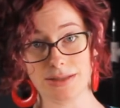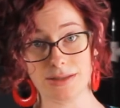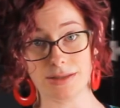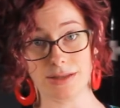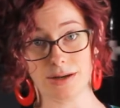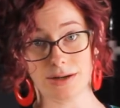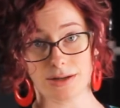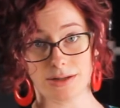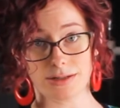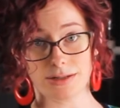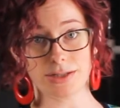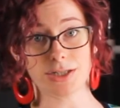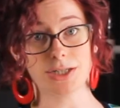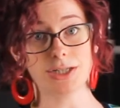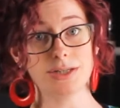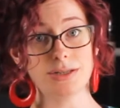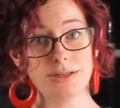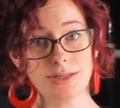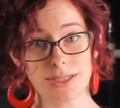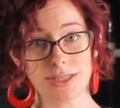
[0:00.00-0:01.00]

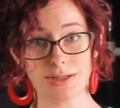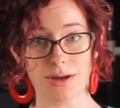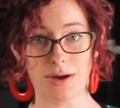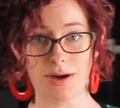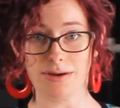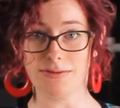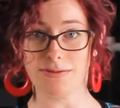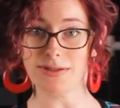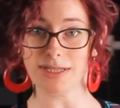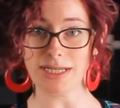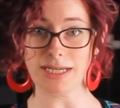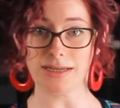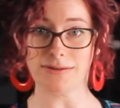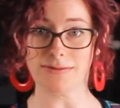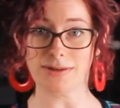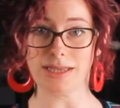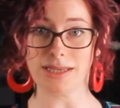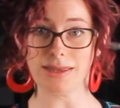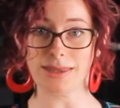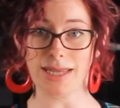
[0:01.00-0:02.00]
large, soft,
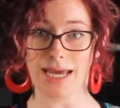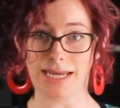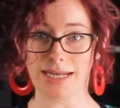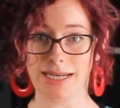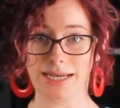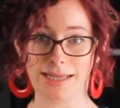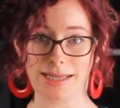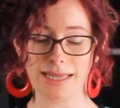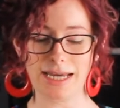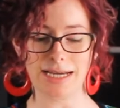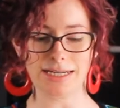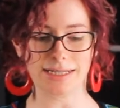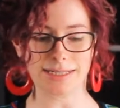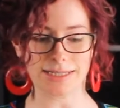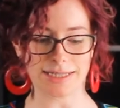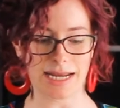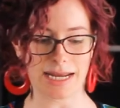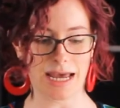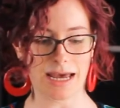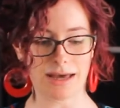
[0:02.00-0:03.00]
even lighting that
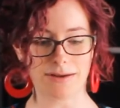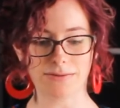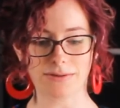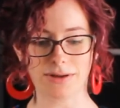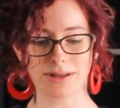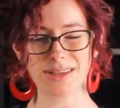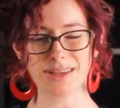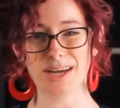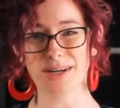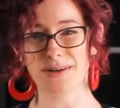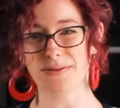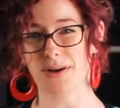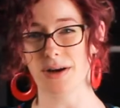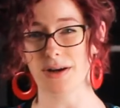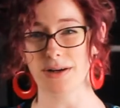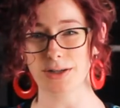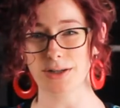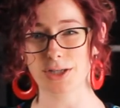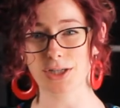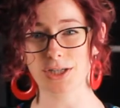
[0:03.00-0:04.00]
doesn't have a lot of
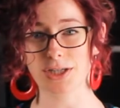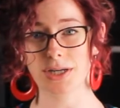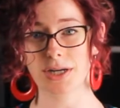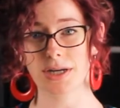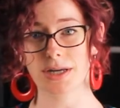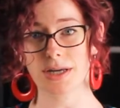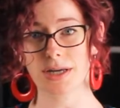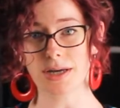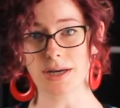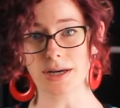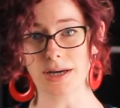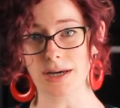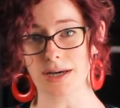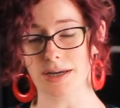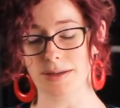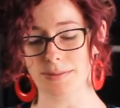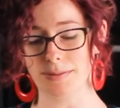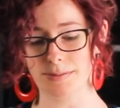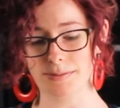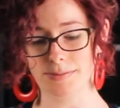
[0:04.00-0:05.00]
harsh
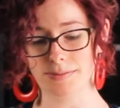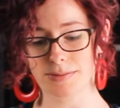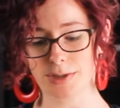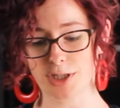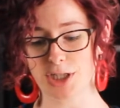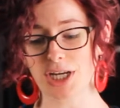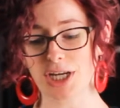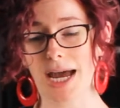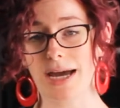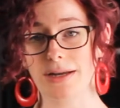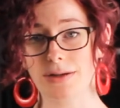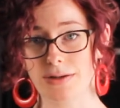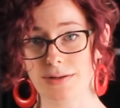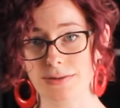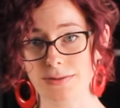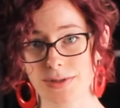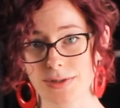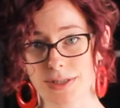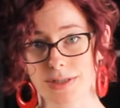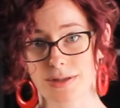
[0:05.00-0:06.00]

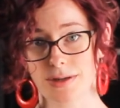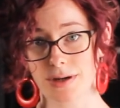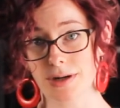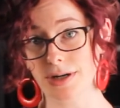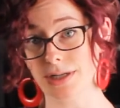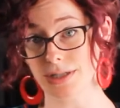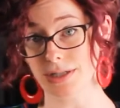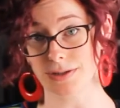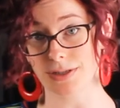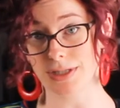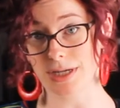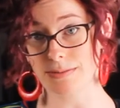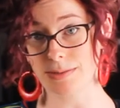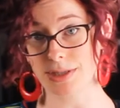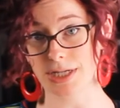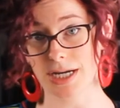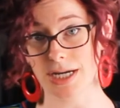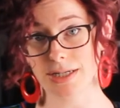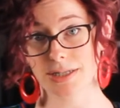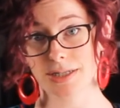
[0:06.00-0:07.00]
shadows on your
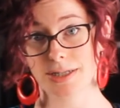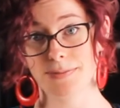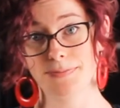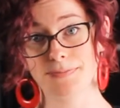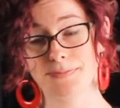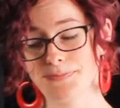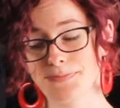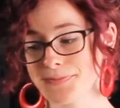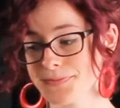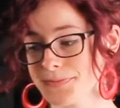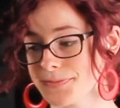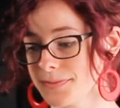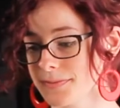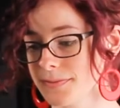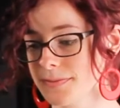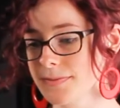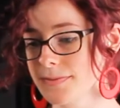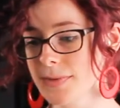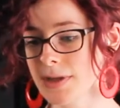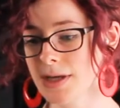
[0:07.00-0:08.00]
subject.
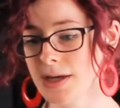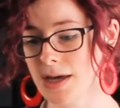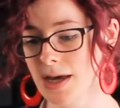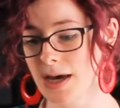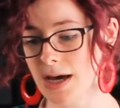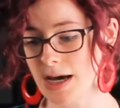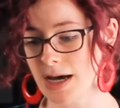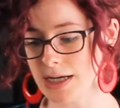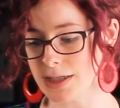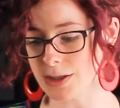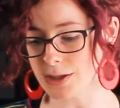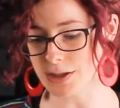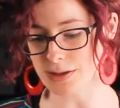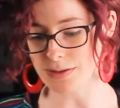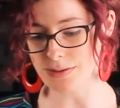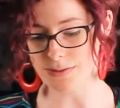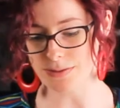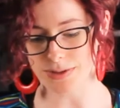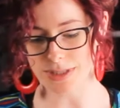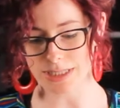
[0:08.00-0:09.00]
I
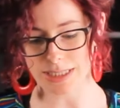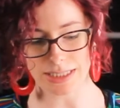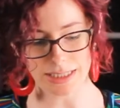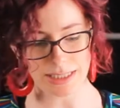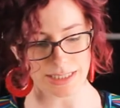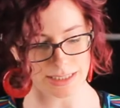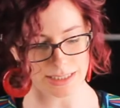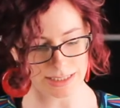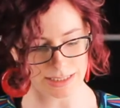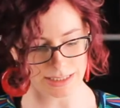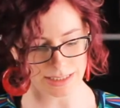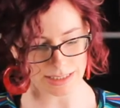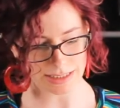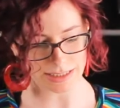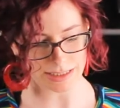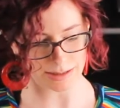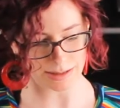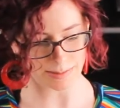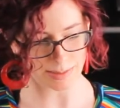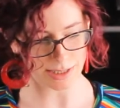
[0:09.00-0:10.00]
chose, this is
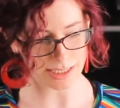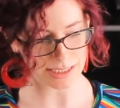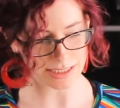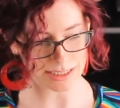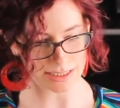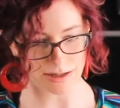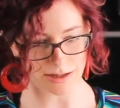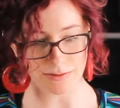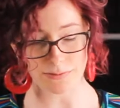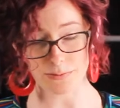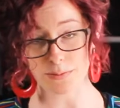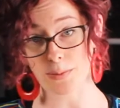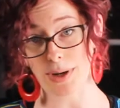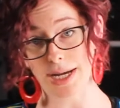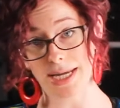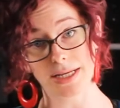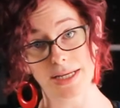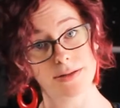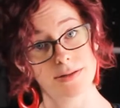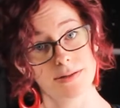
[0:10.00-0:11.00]
just a piece of
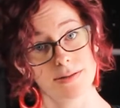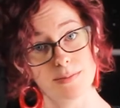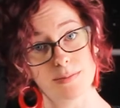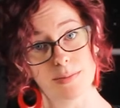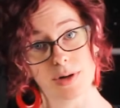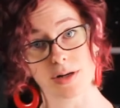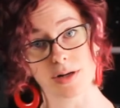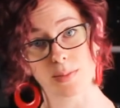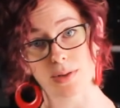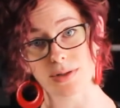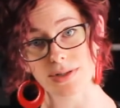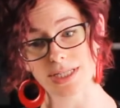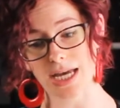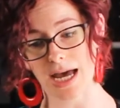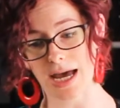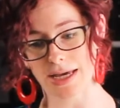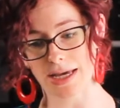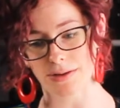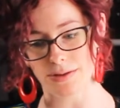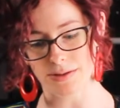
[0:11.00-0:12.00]
white marble
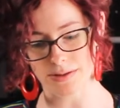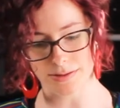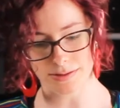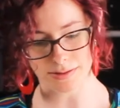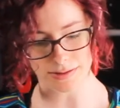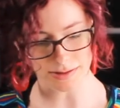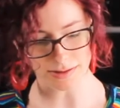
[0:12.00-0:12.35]
tile.